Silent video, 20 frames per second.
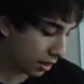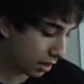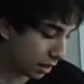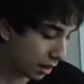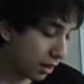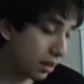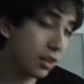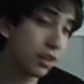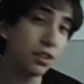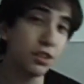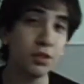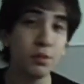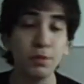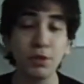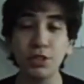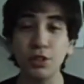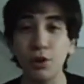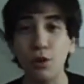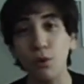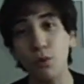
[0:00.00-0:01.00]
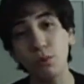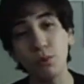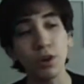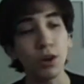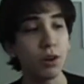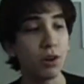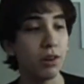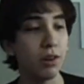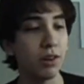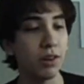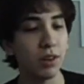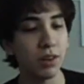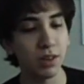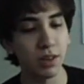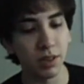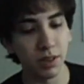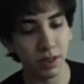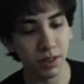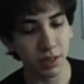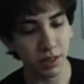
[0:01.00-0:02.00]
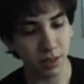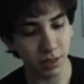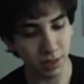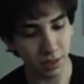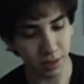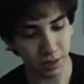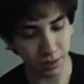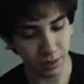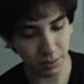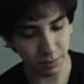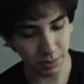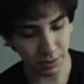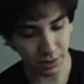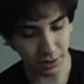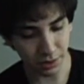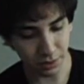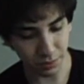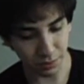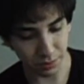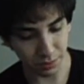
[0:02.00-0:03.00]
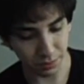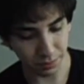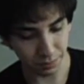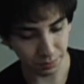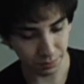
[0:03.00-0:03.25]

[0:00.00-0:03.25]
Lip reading: And then there's a bunch of old art. And this one.